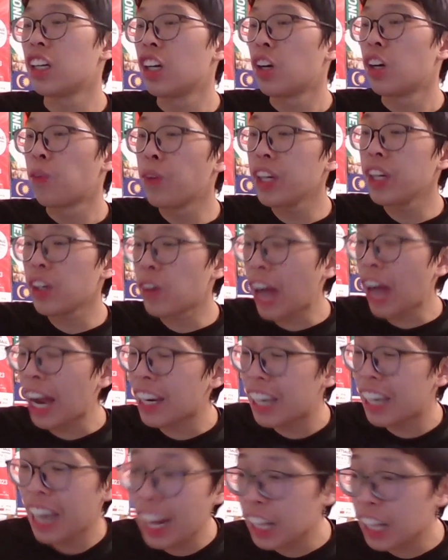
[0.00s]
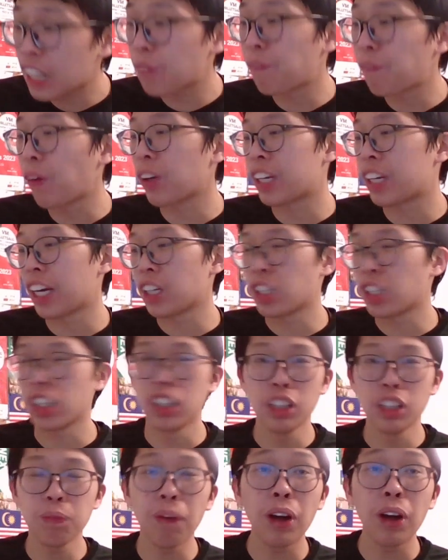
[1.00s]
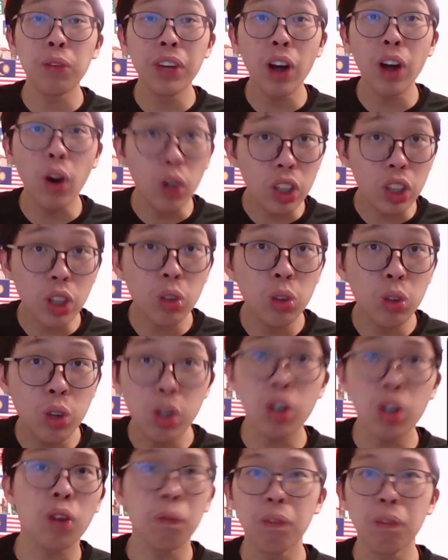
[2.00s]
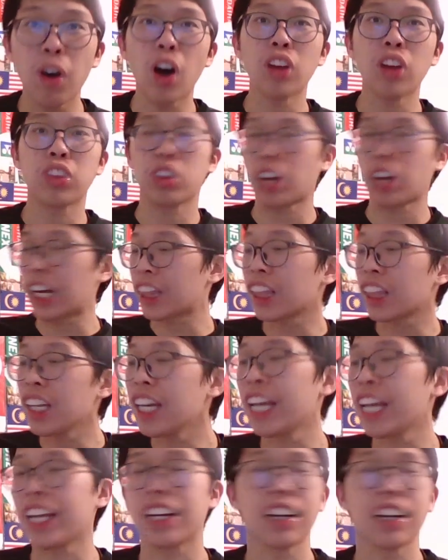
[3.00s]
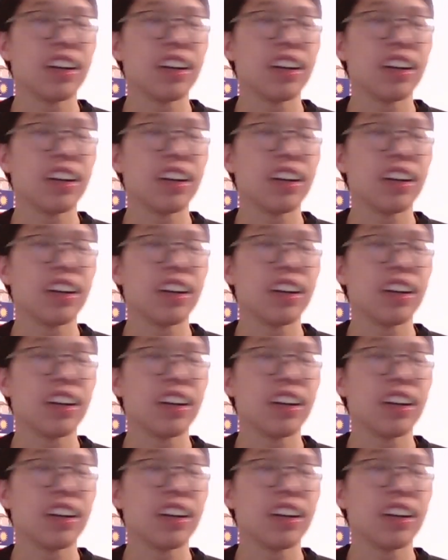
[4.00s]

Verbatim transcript: We had less possession, but we also looked more threatening.